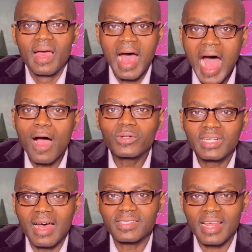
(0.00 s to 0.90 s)
how
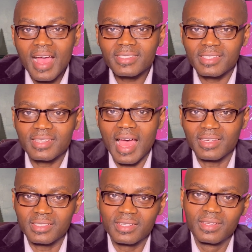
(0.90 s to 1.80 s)
does
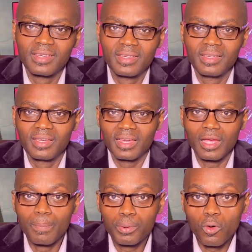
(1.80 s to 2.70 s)
exercise
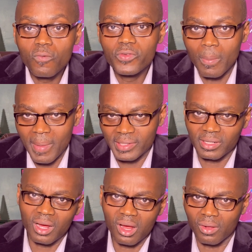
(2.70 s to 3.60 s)
improve your
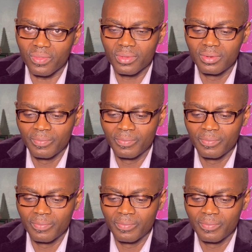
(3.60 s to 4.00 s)
mental health?